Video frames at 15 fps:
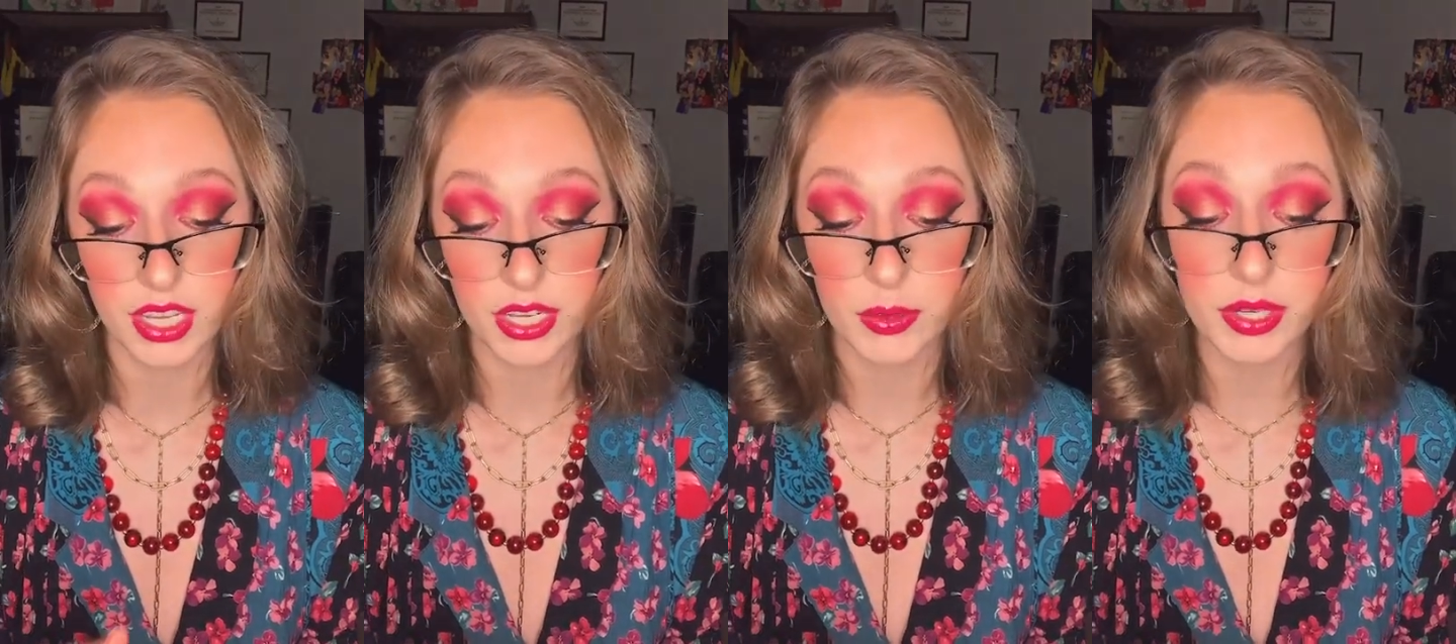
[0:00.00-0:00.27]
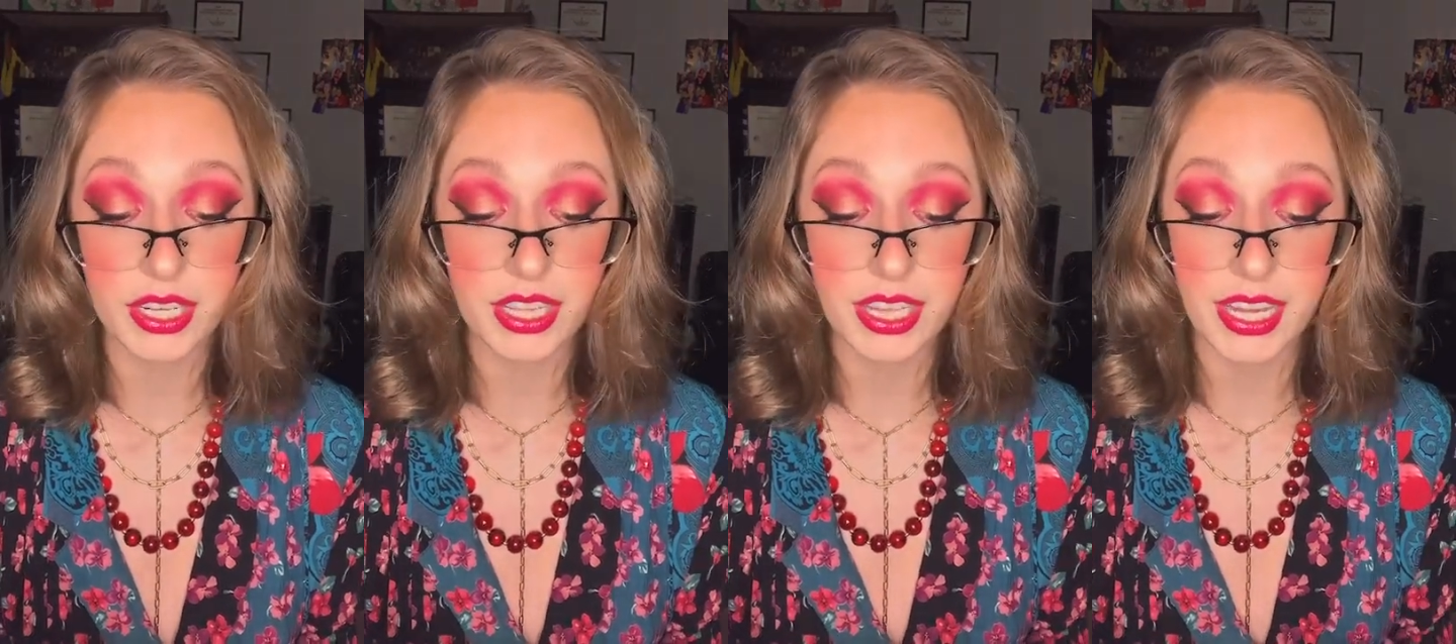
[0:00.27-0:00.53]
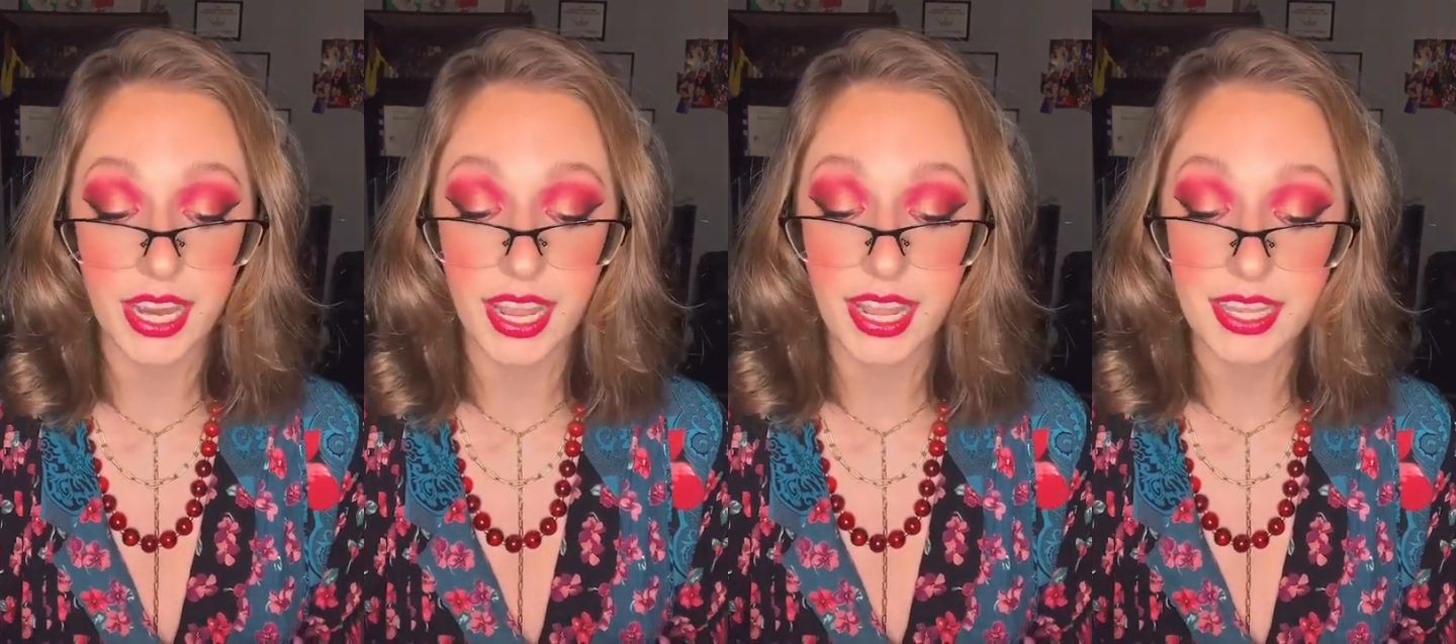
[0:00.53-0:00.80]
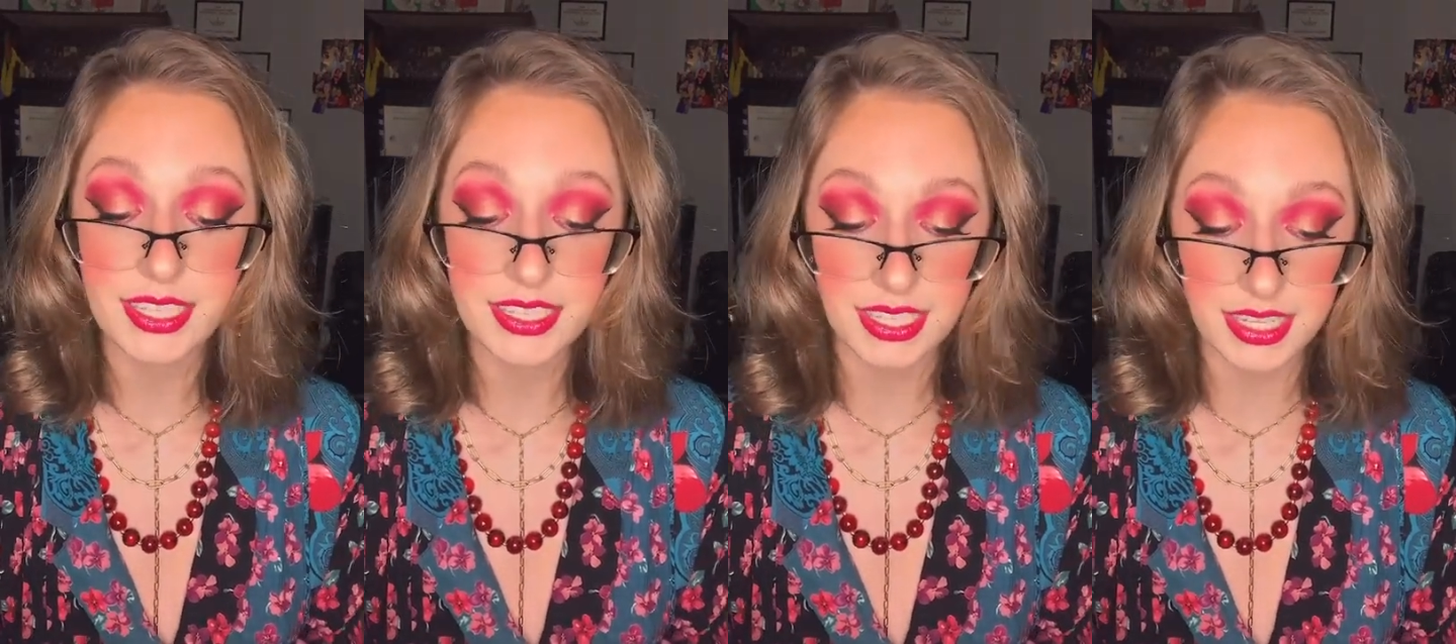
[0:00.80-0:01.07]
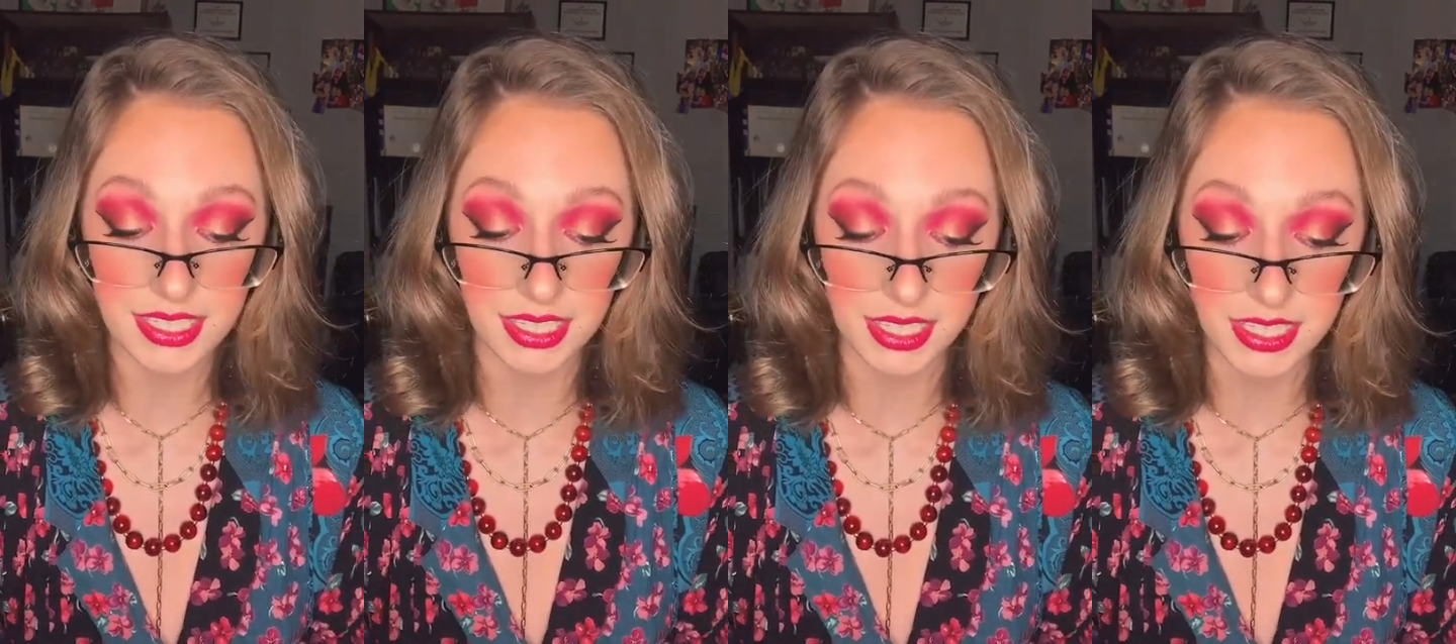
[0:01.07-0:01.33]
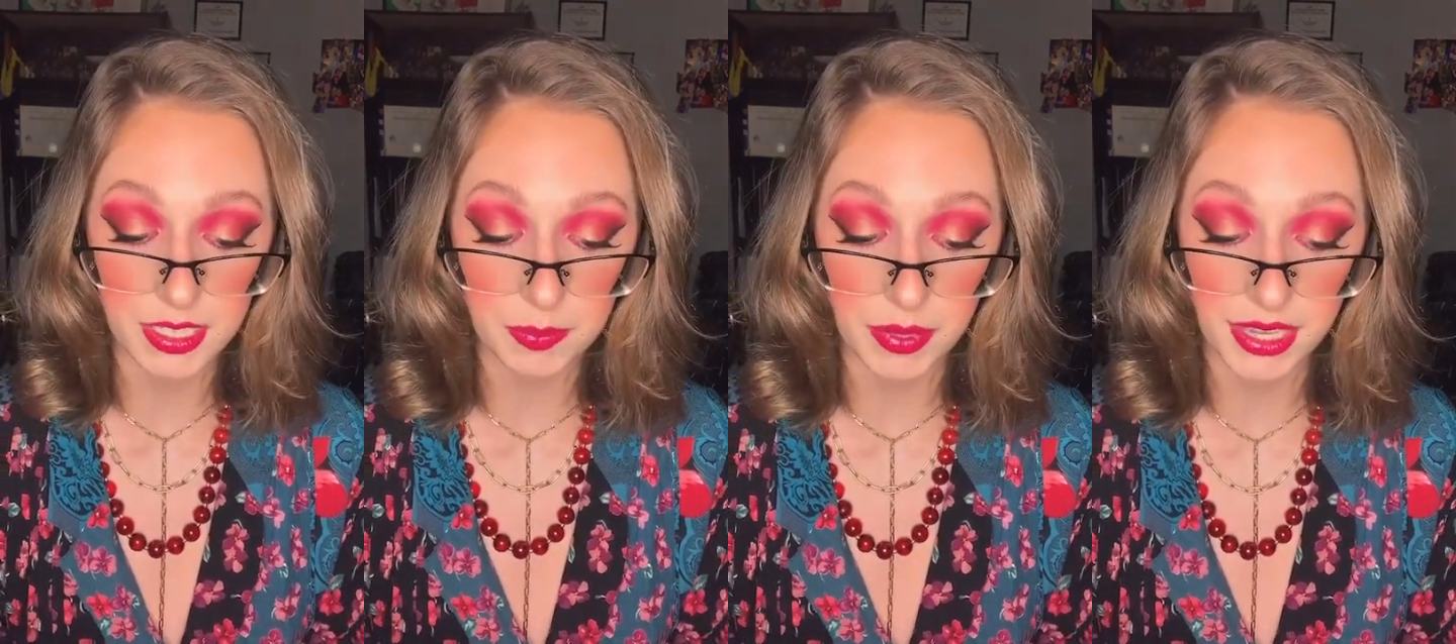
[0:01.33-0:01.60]
Gwendolen and
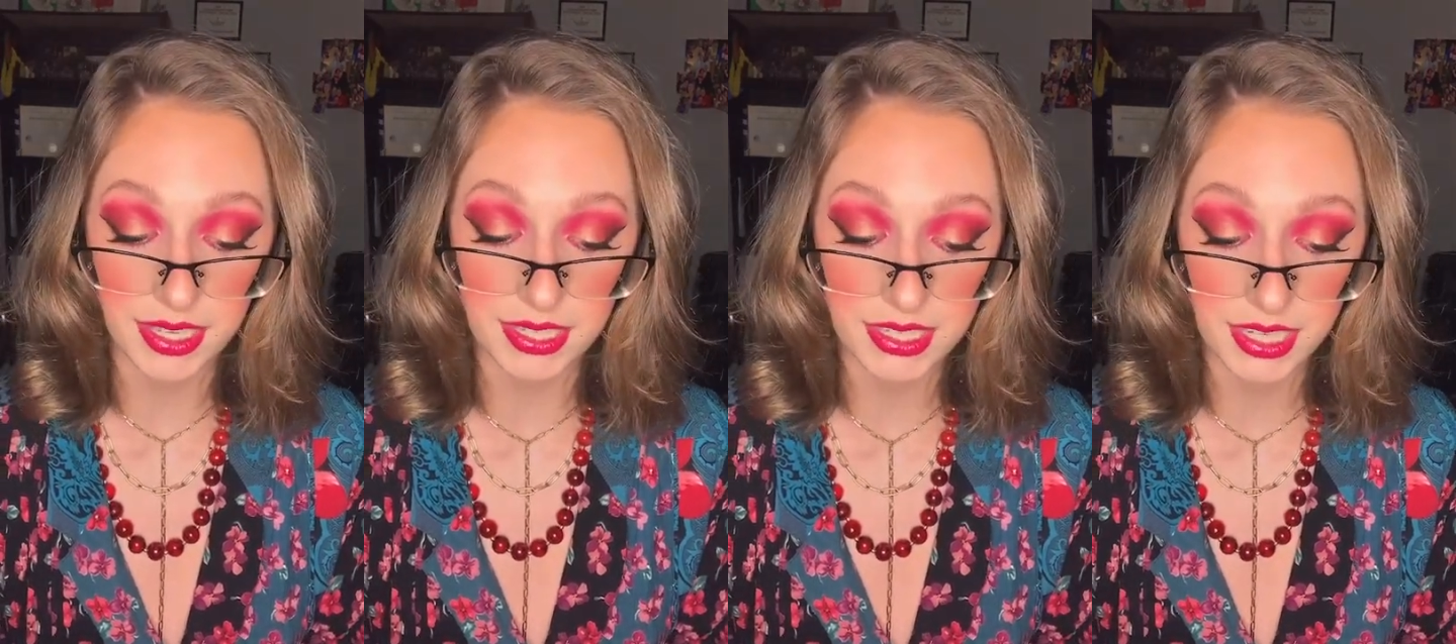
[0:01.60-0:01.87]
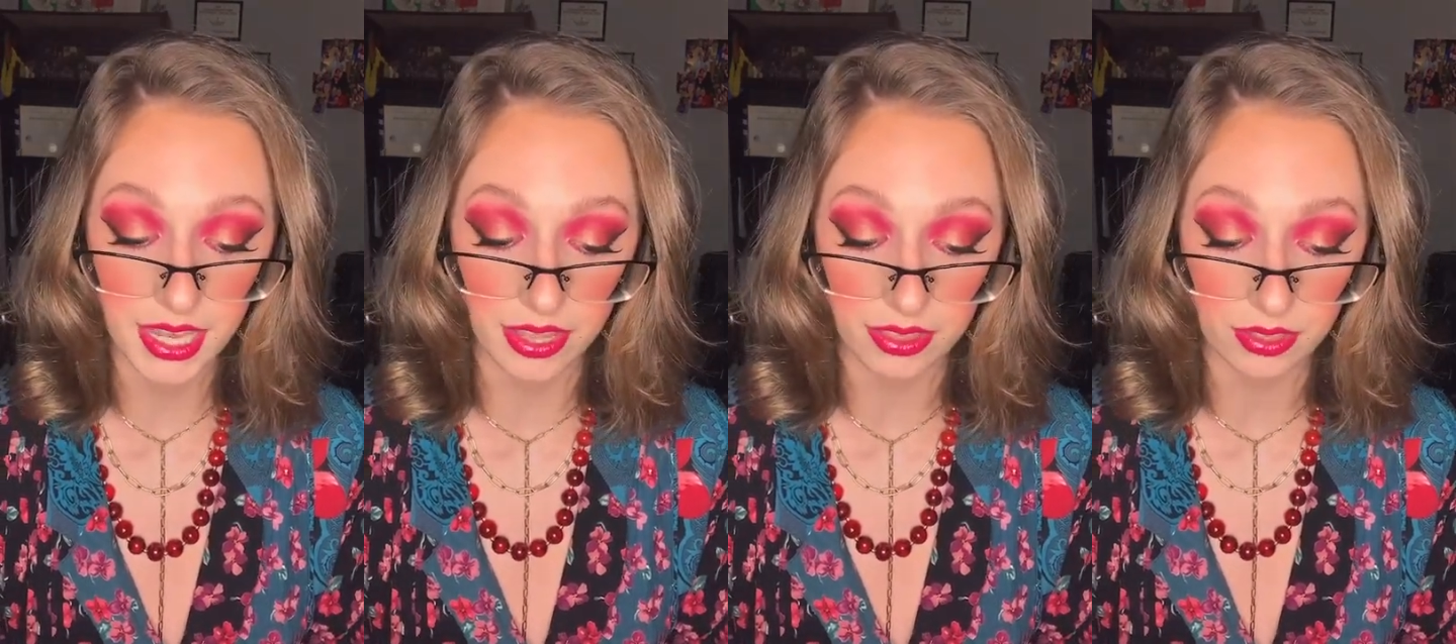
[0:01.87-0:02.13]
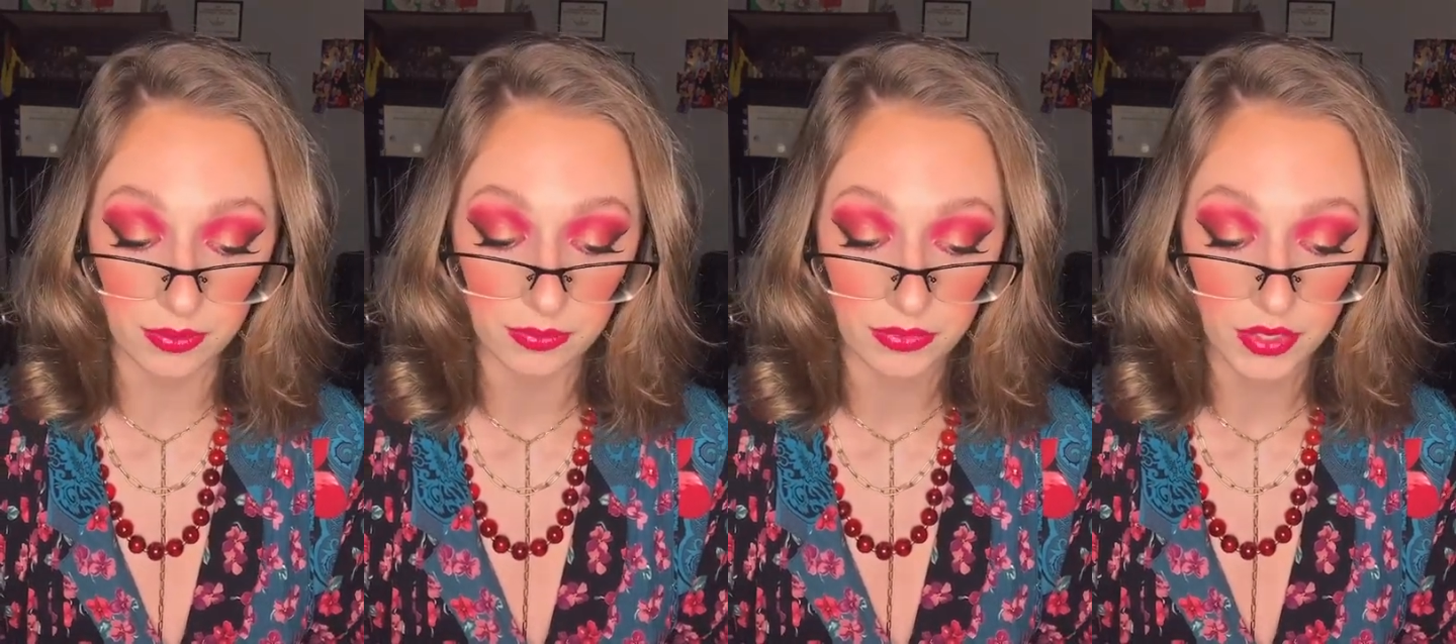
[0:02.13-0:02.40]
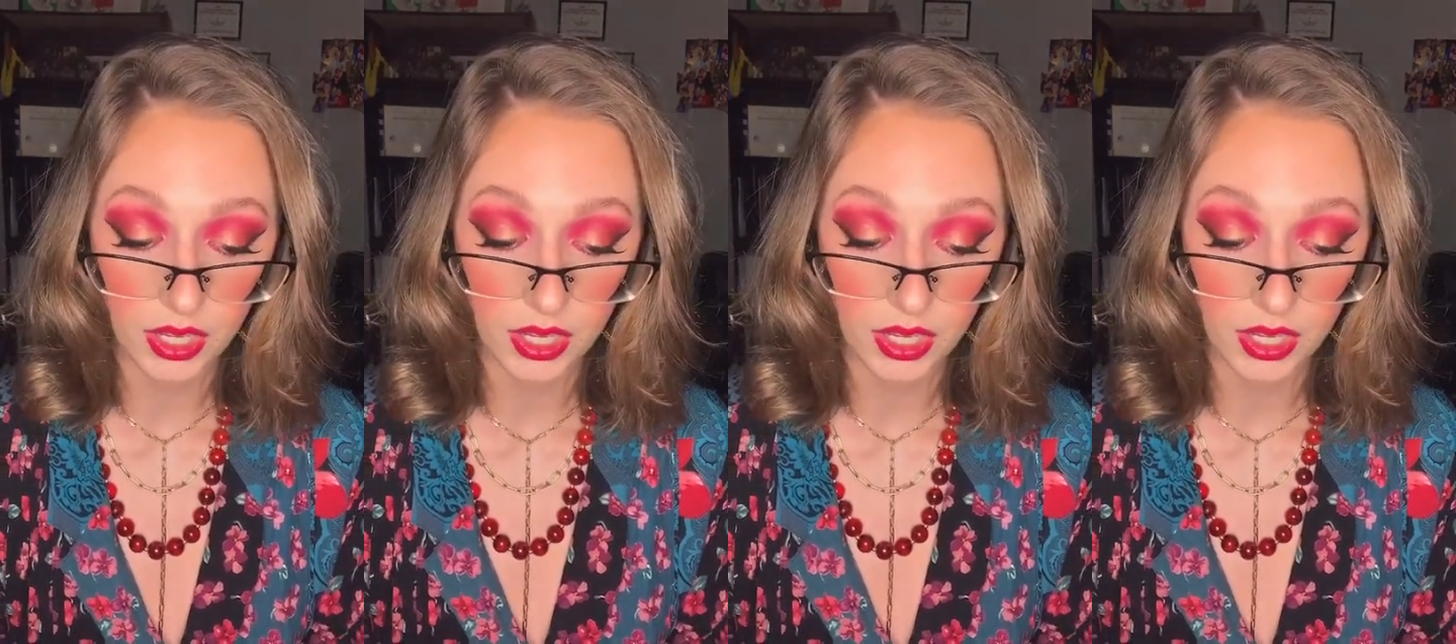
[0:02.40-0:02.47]
Cecily speaking together.